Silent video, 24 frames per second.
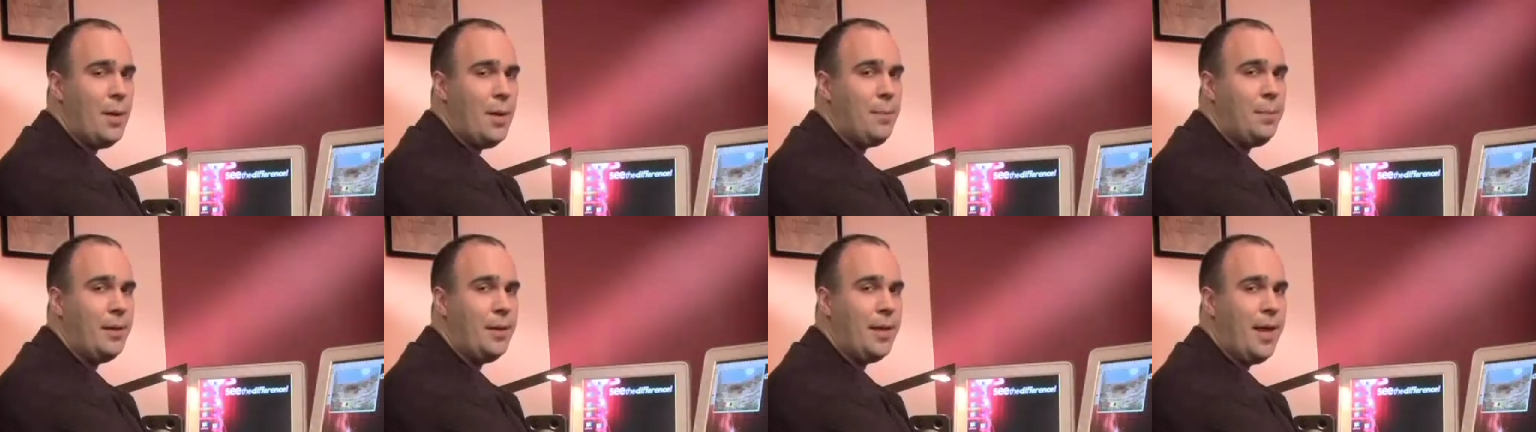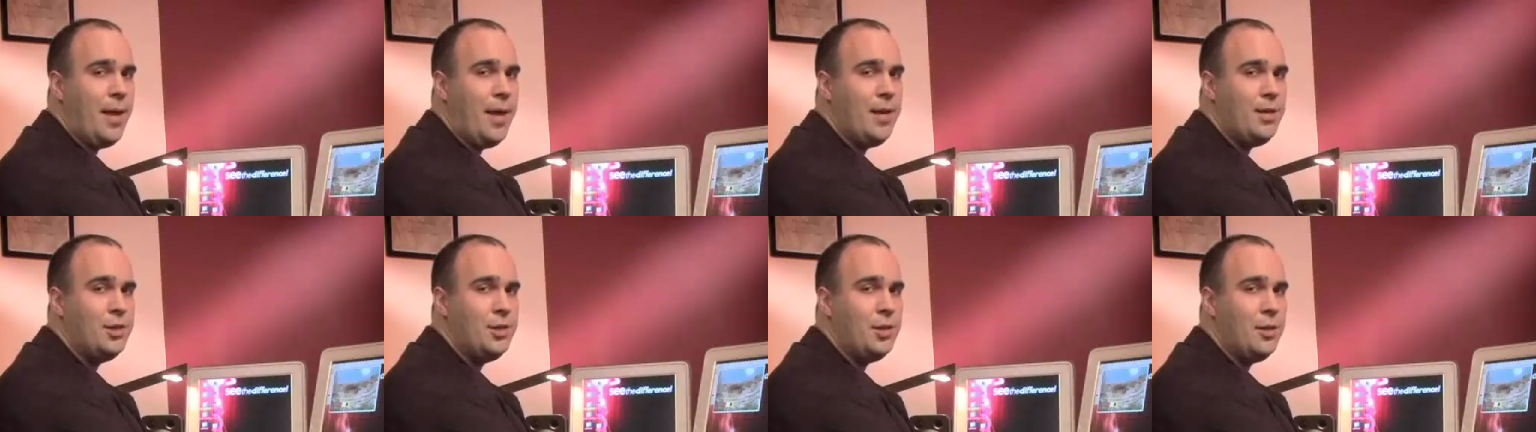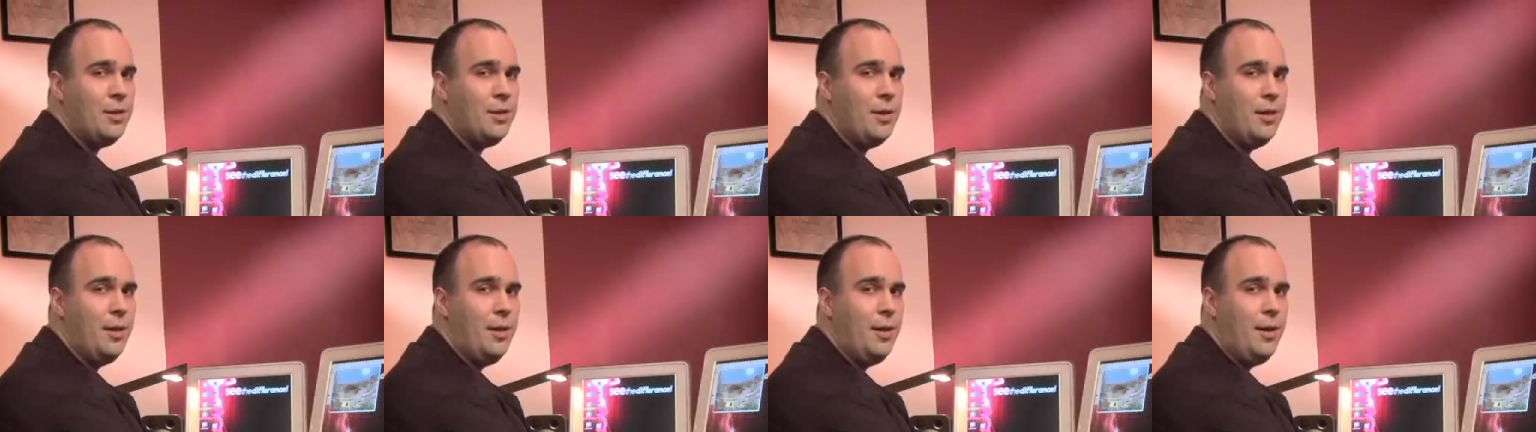application,
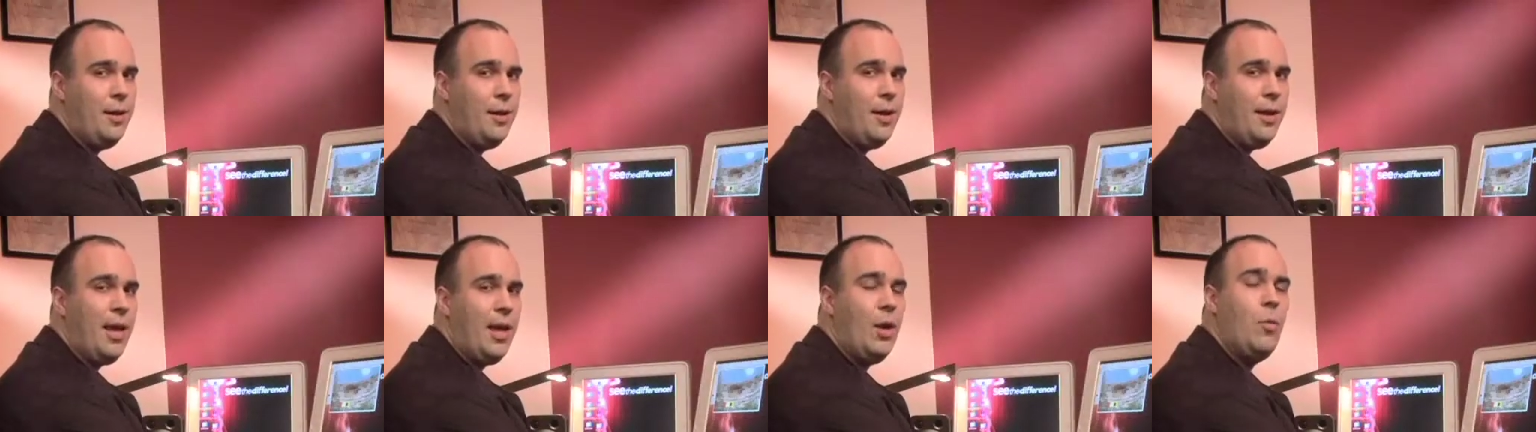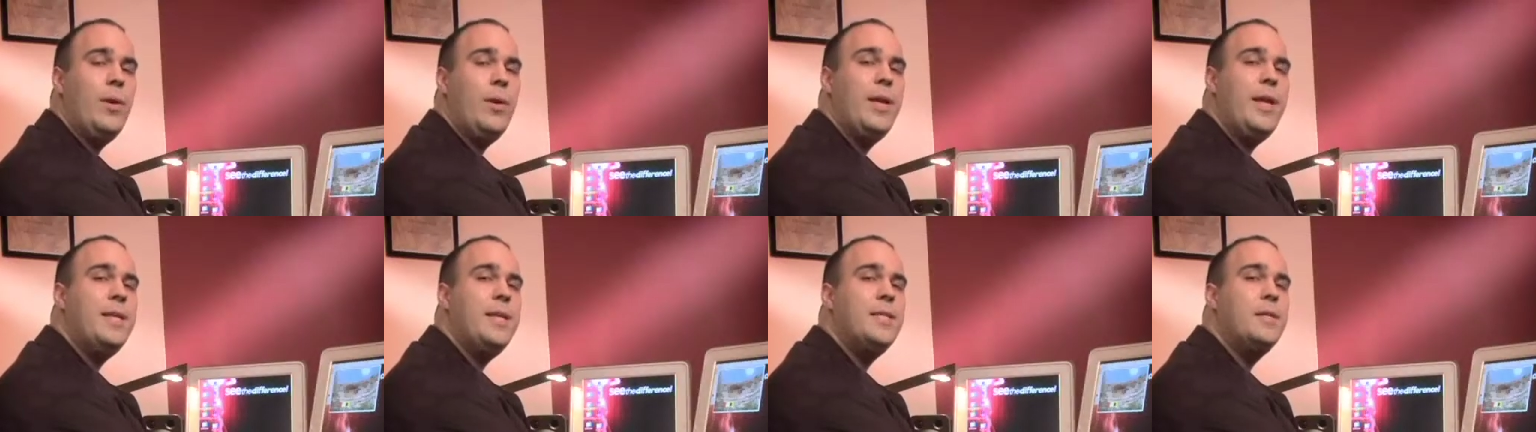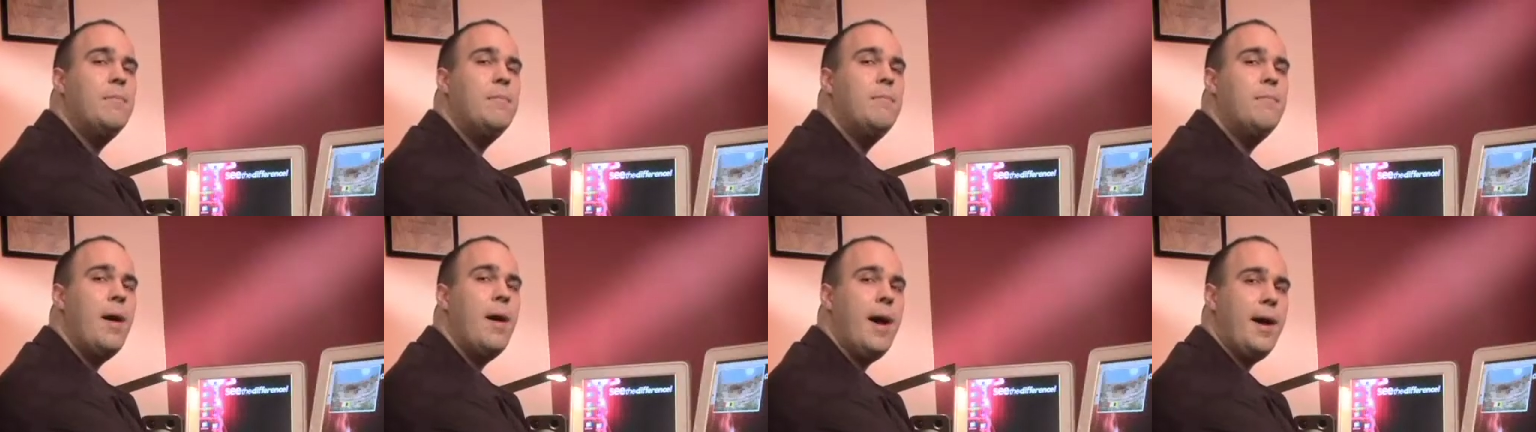and we need to
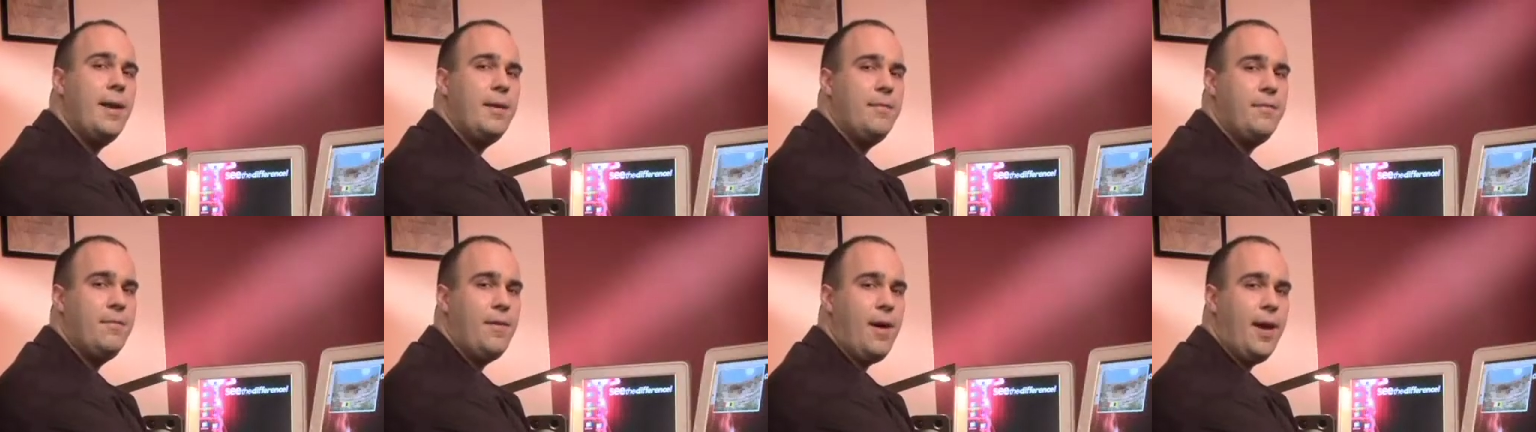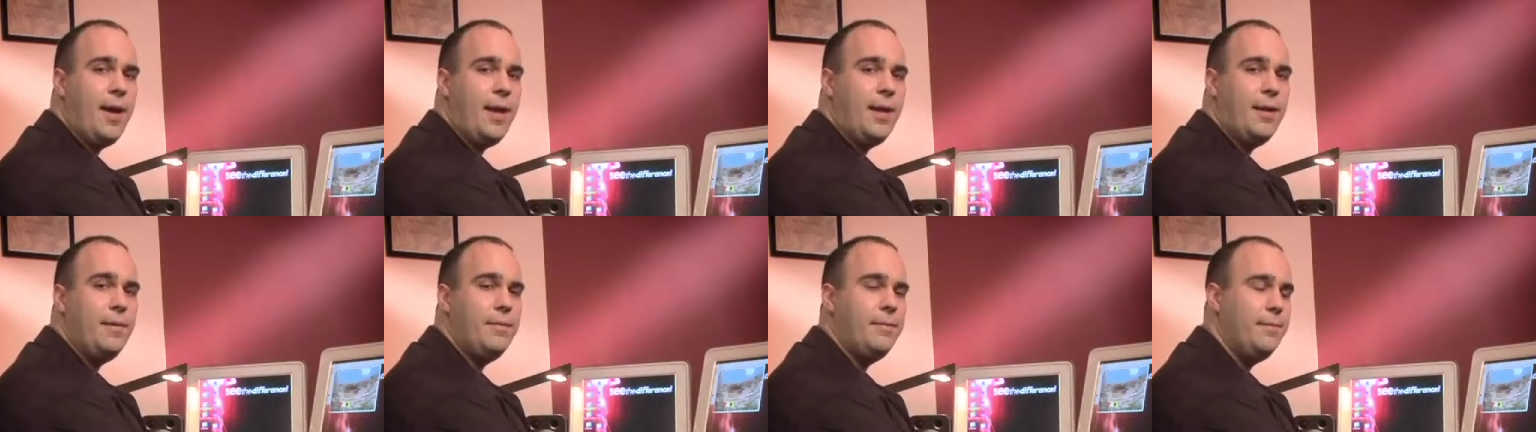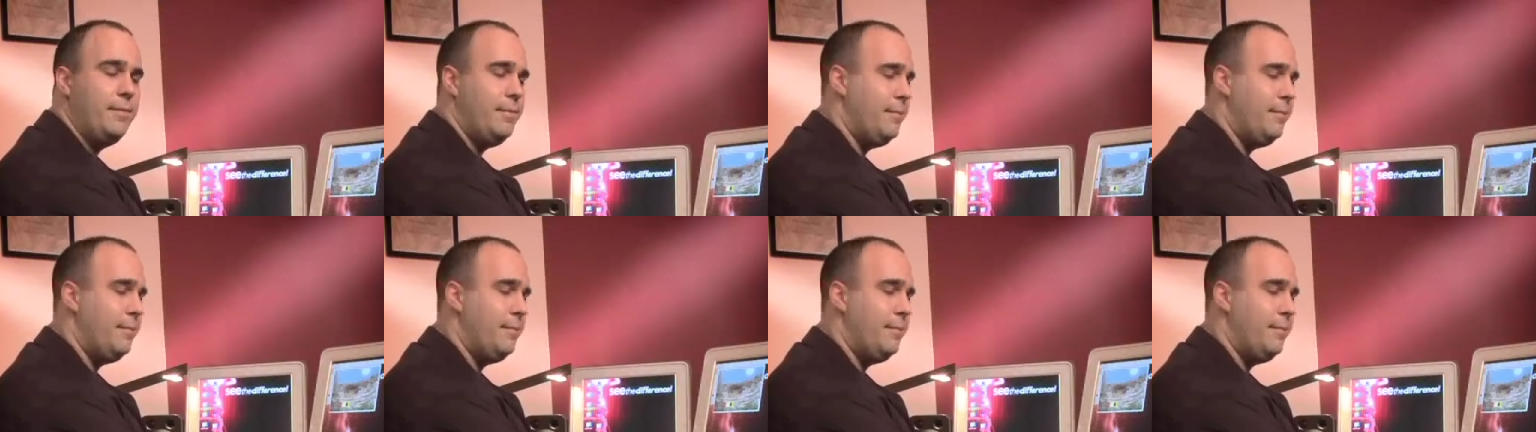modify it.